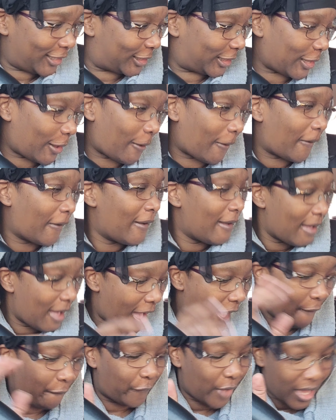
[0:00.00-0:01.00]
So
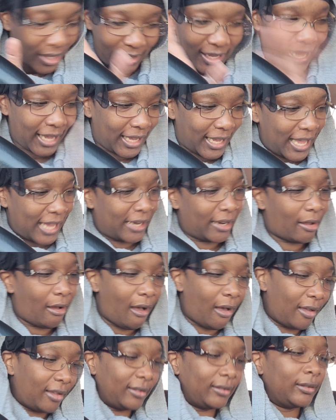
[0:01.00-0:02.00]
I felt like getting
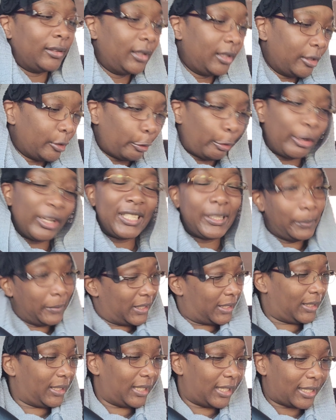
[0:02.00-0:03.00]
all
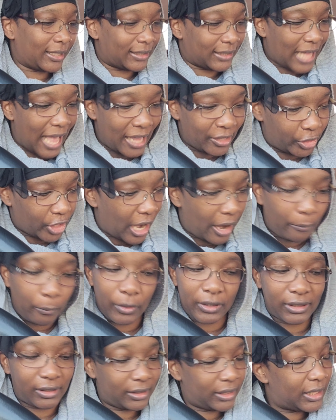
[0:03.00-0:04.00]
Christmassy because last year I
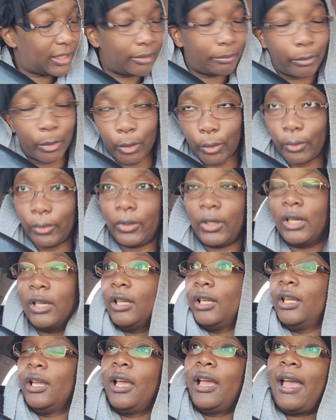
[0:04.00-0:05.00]
wasn't in the mood.
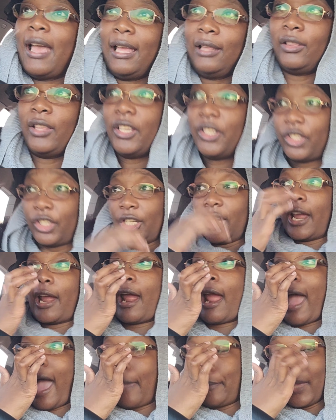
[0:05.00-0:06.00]
And this
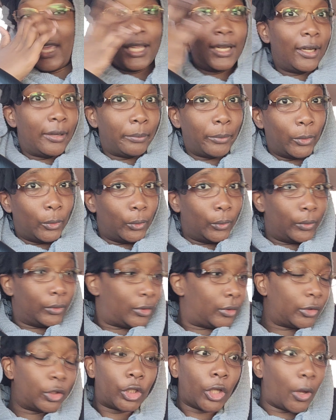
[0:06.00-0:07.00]
year, I'm in the mood,
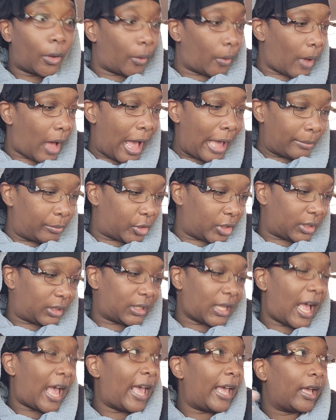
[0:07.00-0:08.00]
so I'm
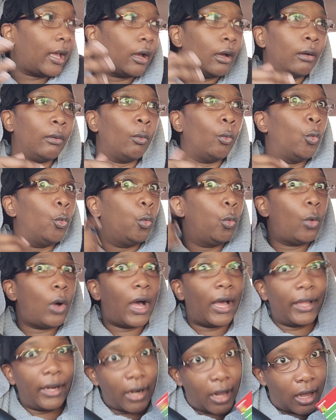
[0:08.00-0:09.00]
just like,
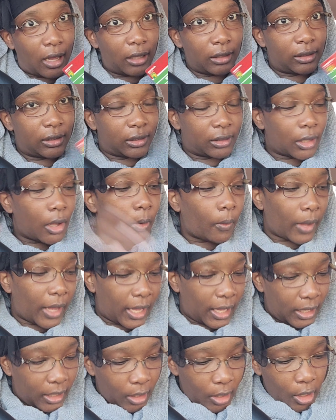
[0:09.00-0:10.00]
why not,
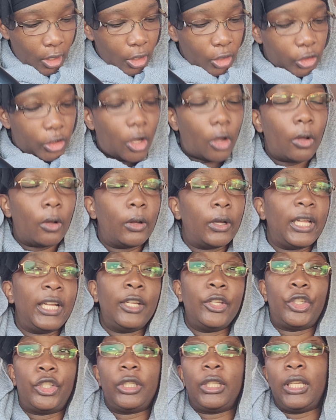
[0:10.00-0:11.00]
okay? So
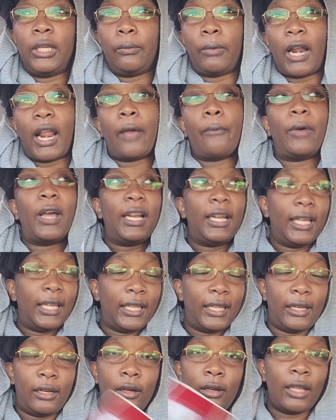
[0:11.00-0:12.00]
initially, when I went
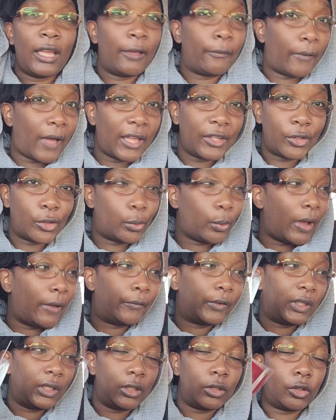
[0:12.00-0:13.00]
in, if I just
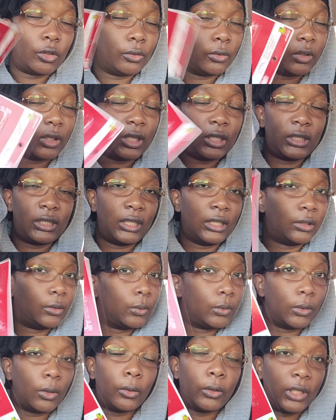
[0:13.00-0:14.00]
went for these two things, this
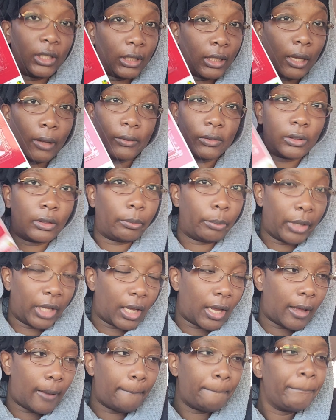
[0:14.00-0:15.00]
is the only thing I was gonna
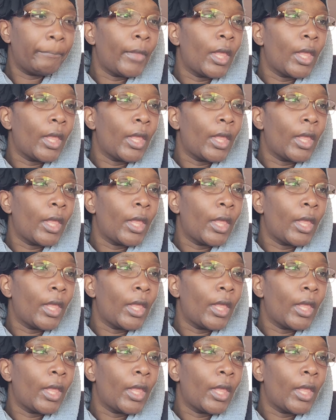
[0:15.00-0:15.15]
pick up.